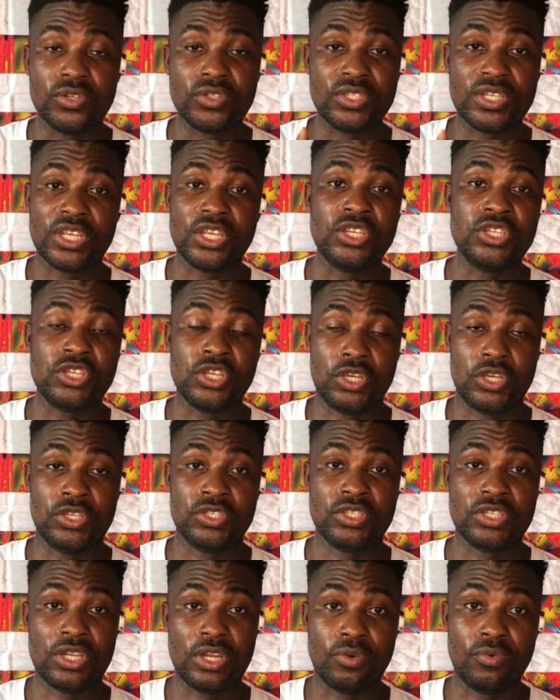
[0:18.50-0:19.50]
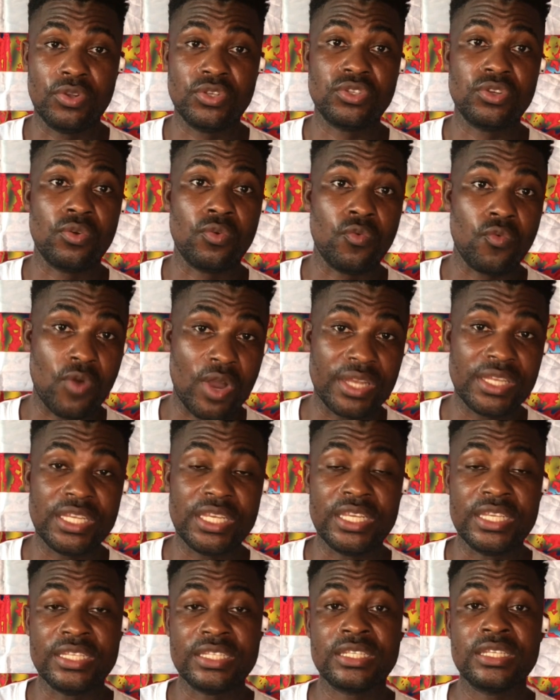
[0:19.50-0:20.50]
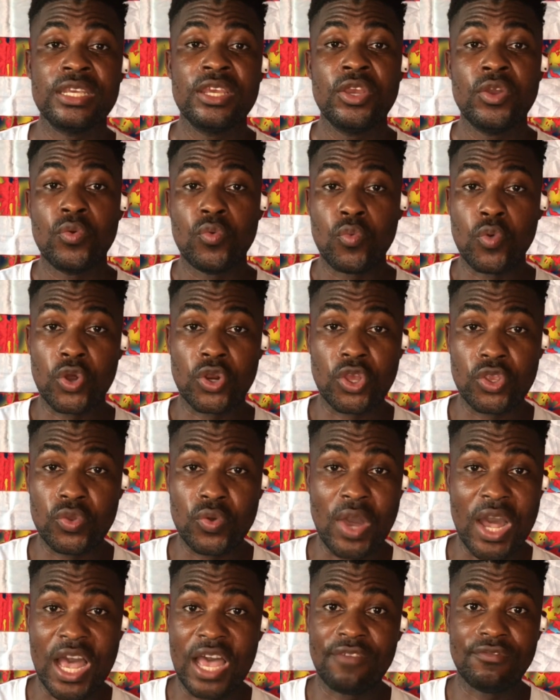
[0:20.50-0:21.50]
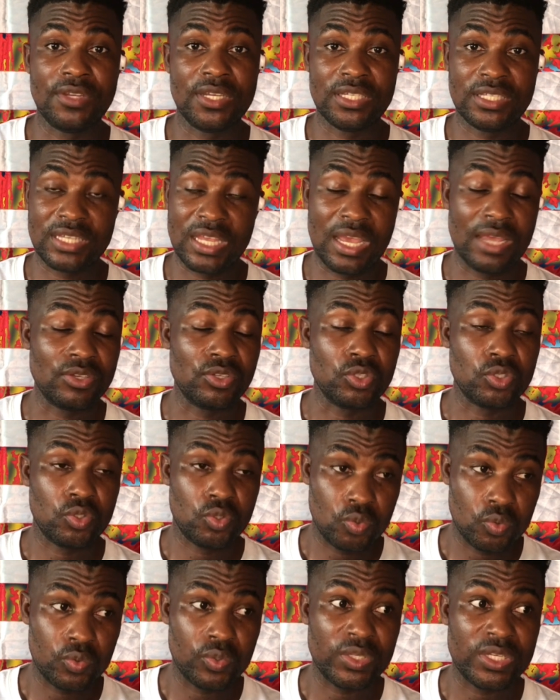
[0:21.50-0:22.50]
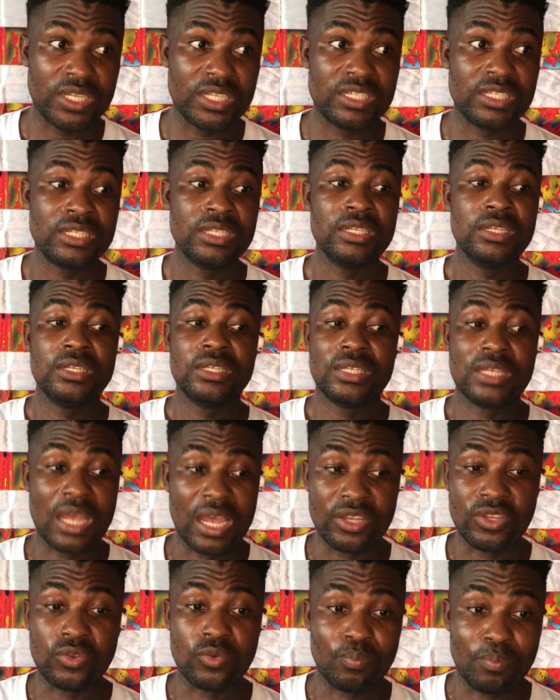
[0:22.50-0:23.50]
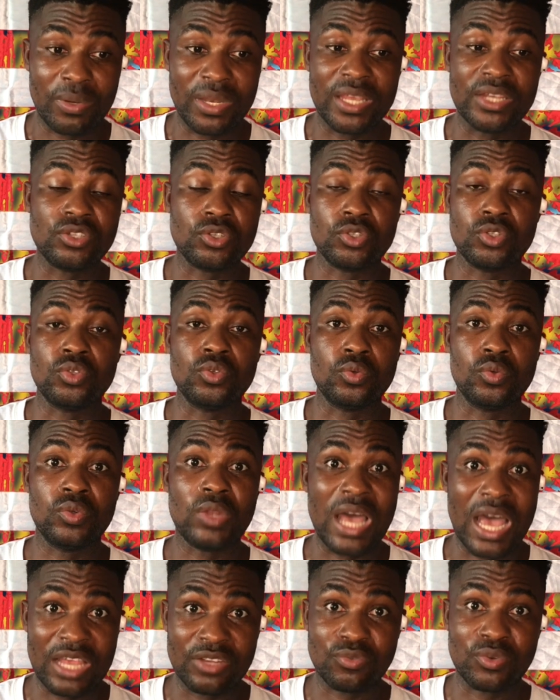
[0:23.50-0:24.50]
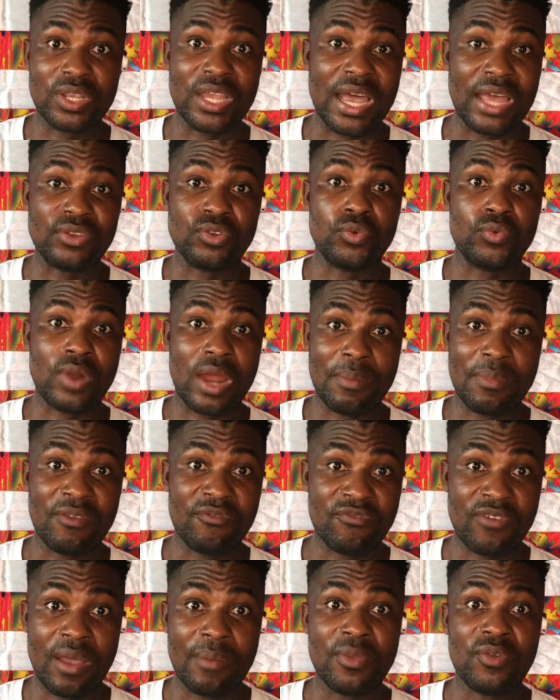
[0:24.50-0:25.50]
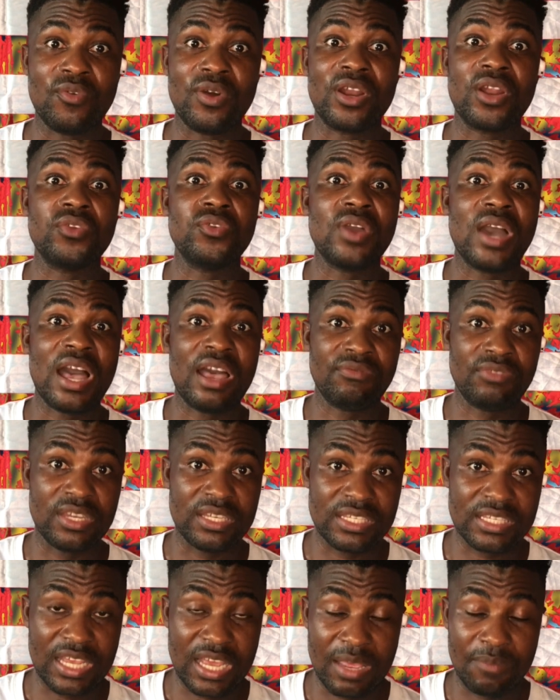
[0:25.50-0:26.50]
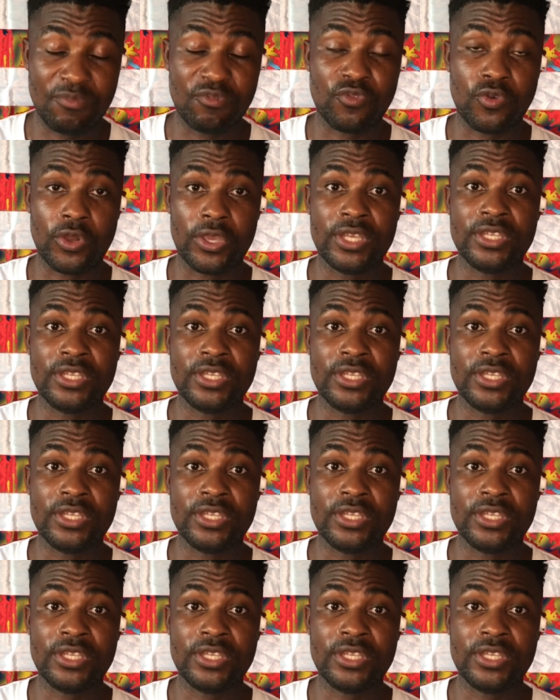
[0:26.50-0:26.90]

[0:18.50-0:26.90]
to take into consideration. One is whether you have the time to do this that you plan to do as regard to rabbit farming, whether you have the time for